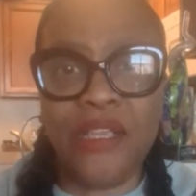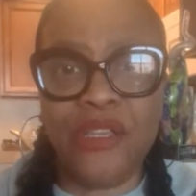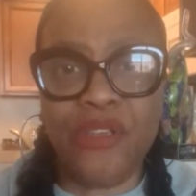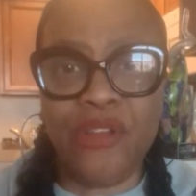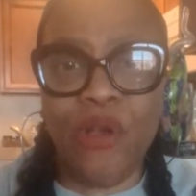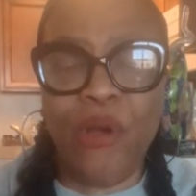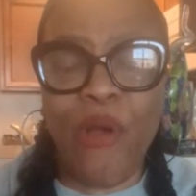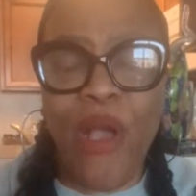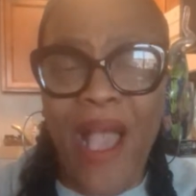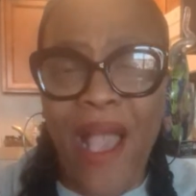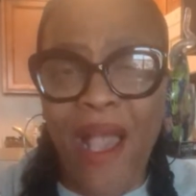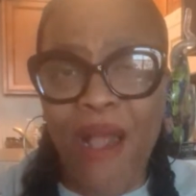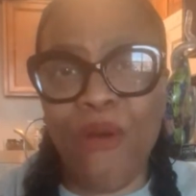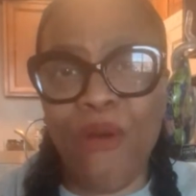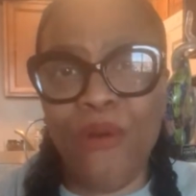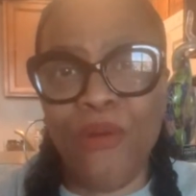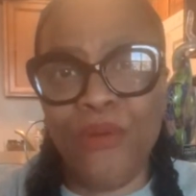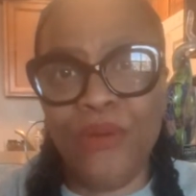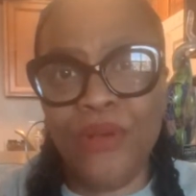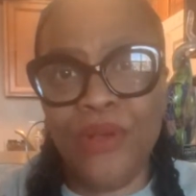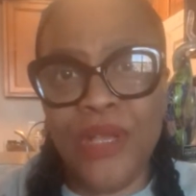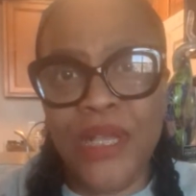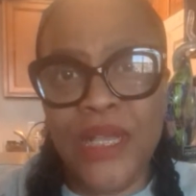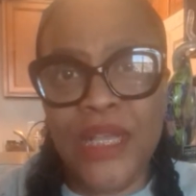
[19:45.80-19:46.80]
how
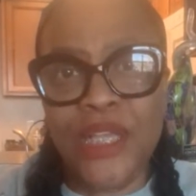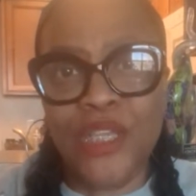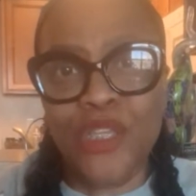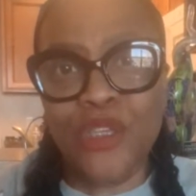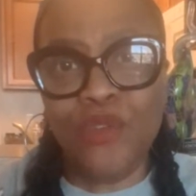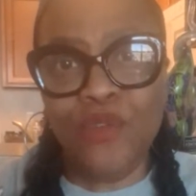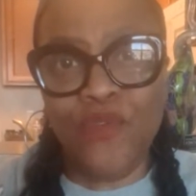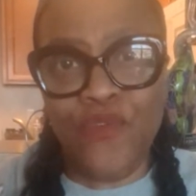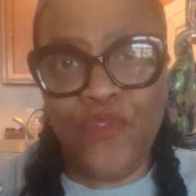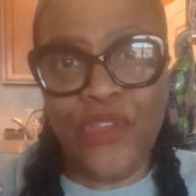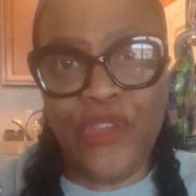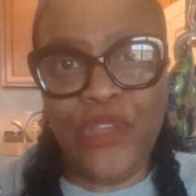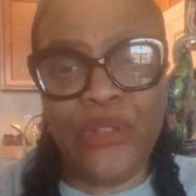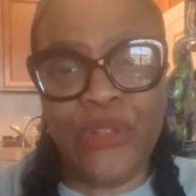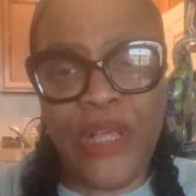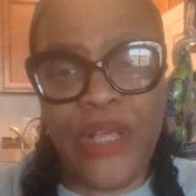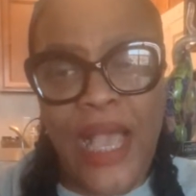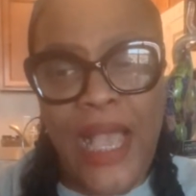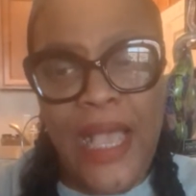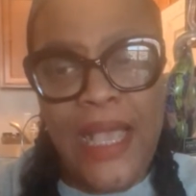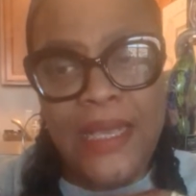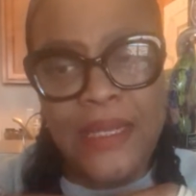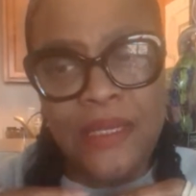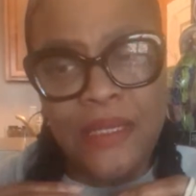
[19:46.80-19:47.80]
you feel
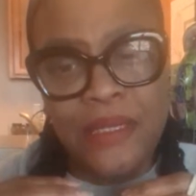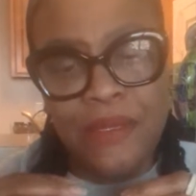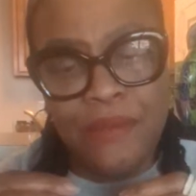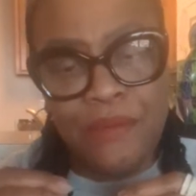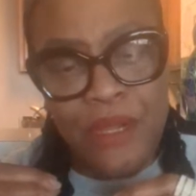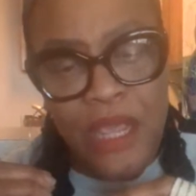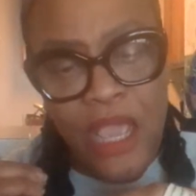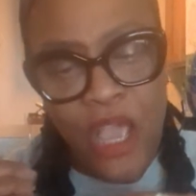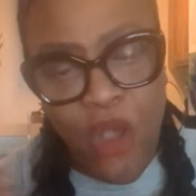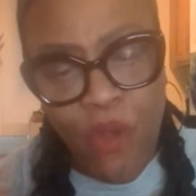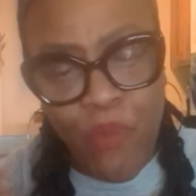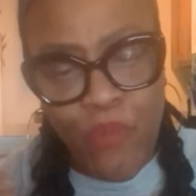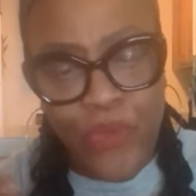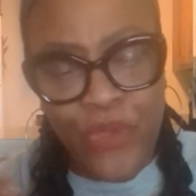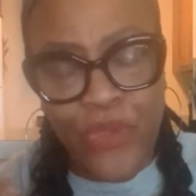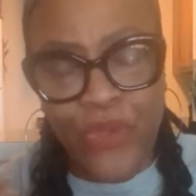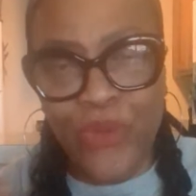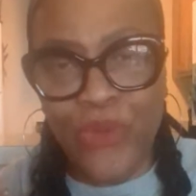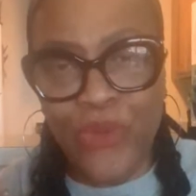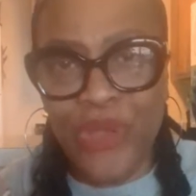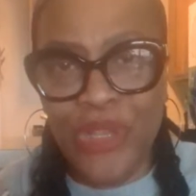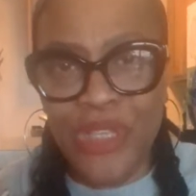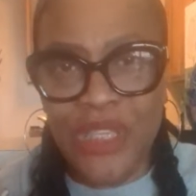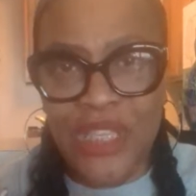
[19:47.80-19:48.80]
and help
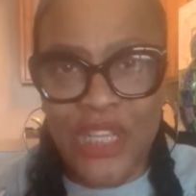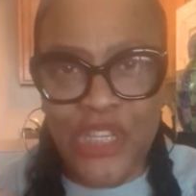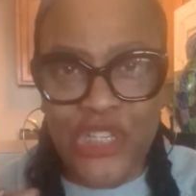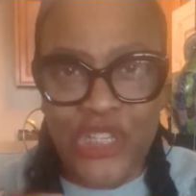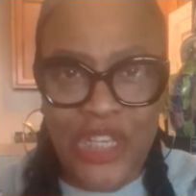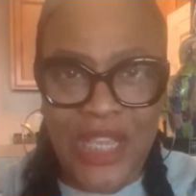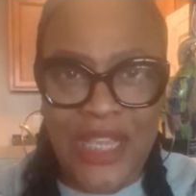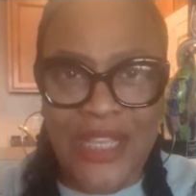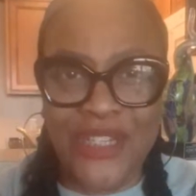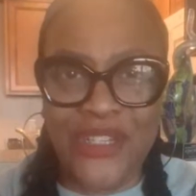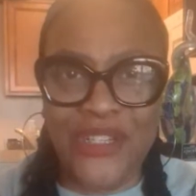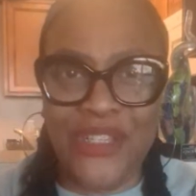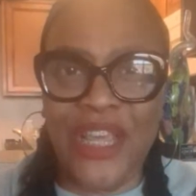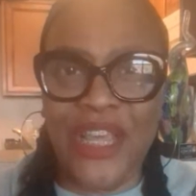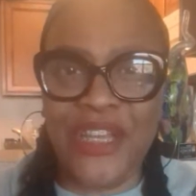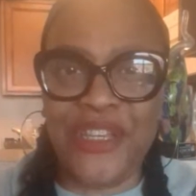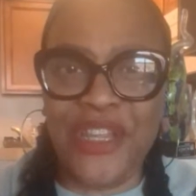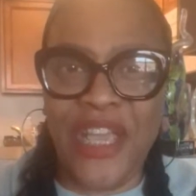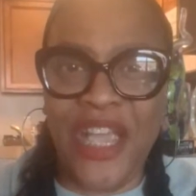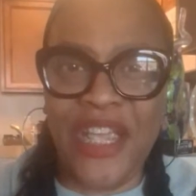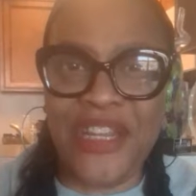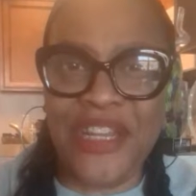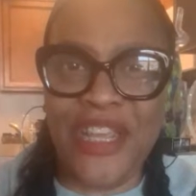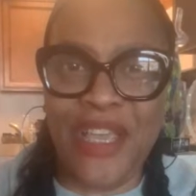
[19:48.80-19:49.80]
you to change that
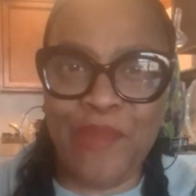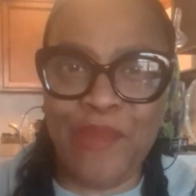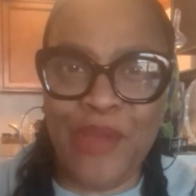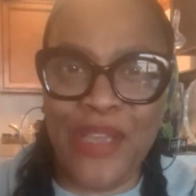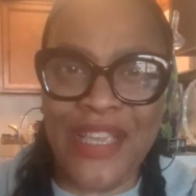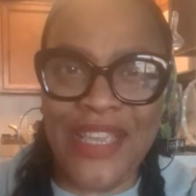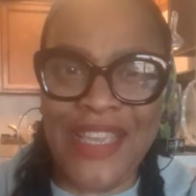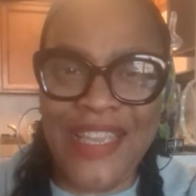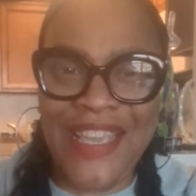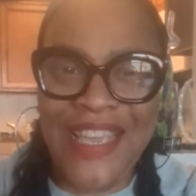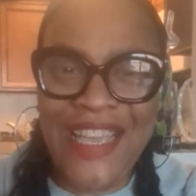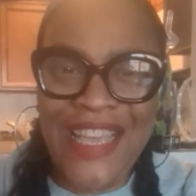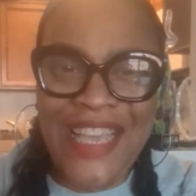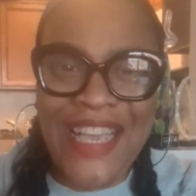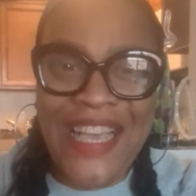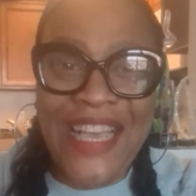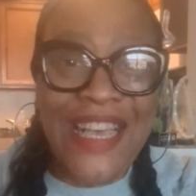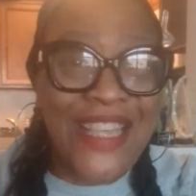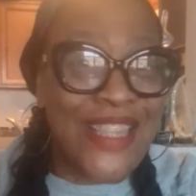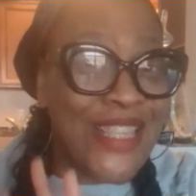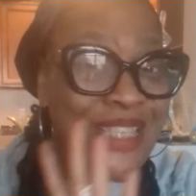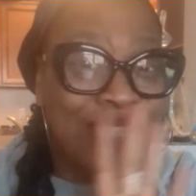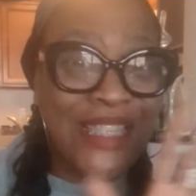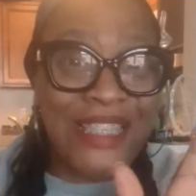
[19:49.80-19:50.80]
dynamic.
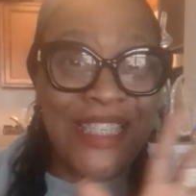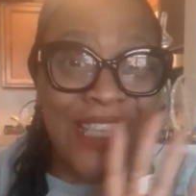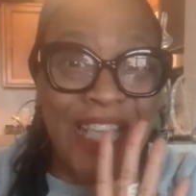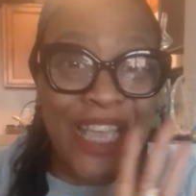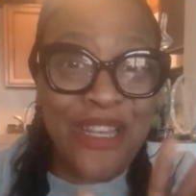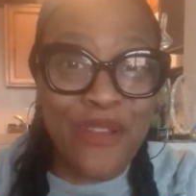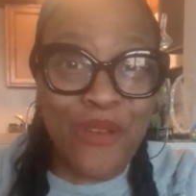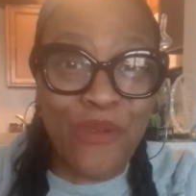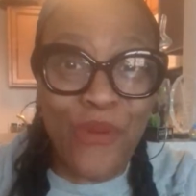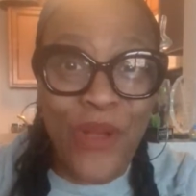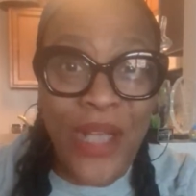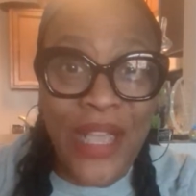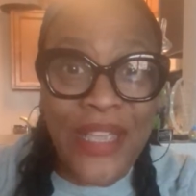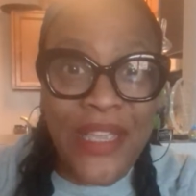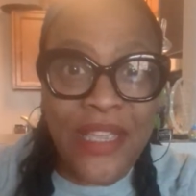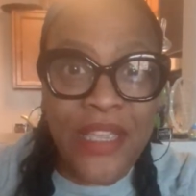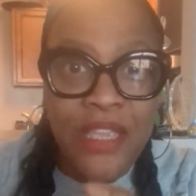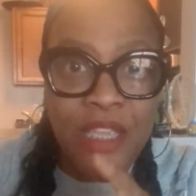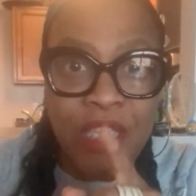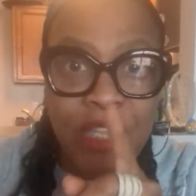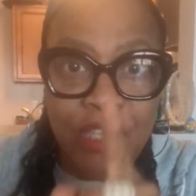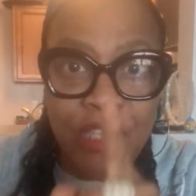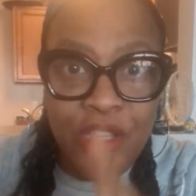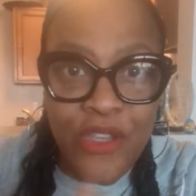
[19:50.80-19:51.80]
This is Edna White,
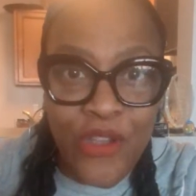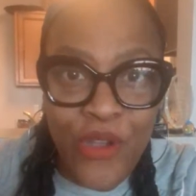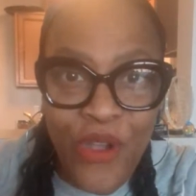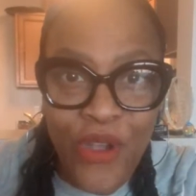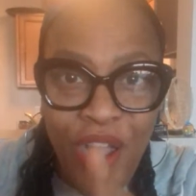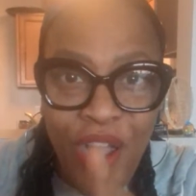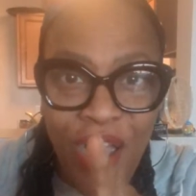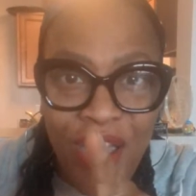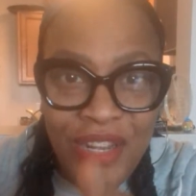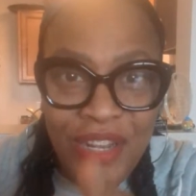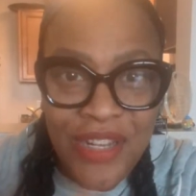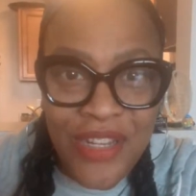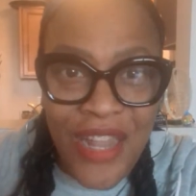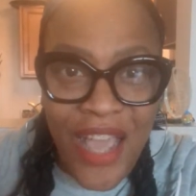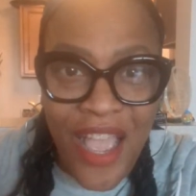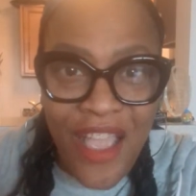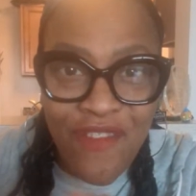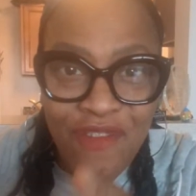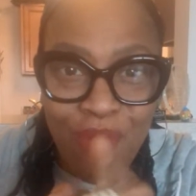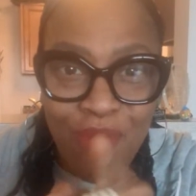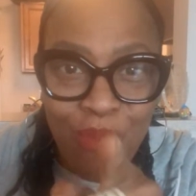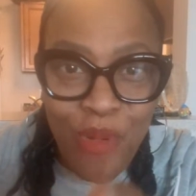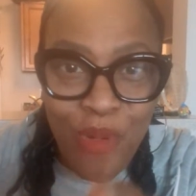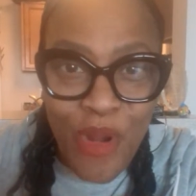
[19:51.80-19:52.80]
your life
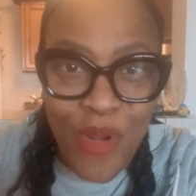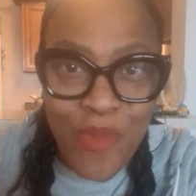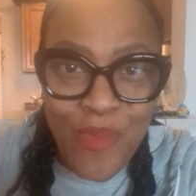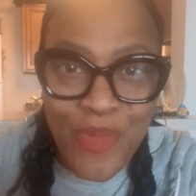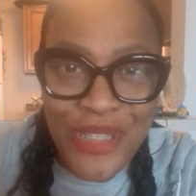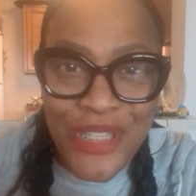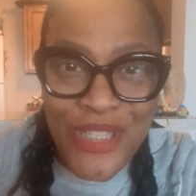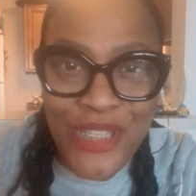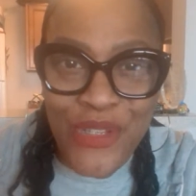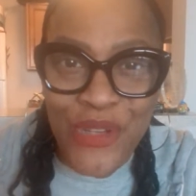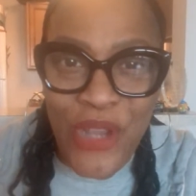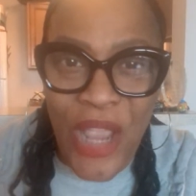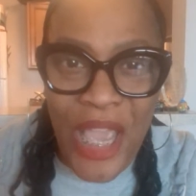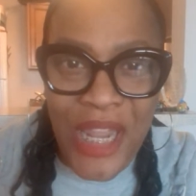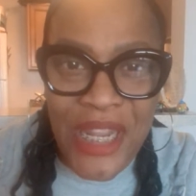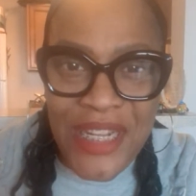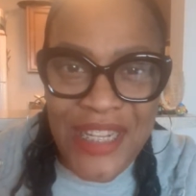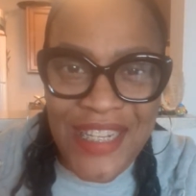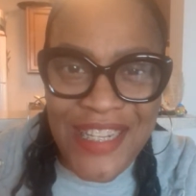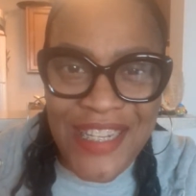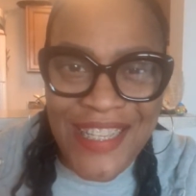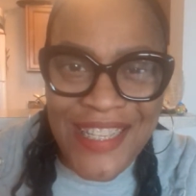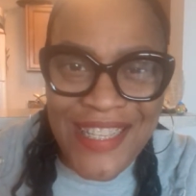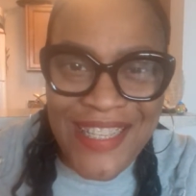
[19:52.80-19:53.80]
purpose
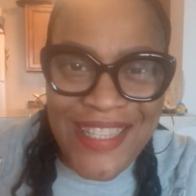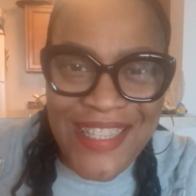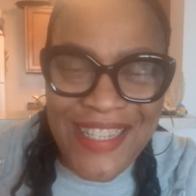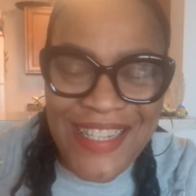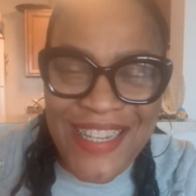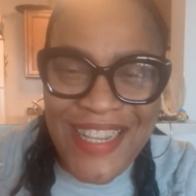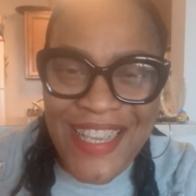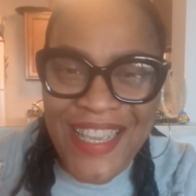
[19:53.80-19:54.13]
strategist.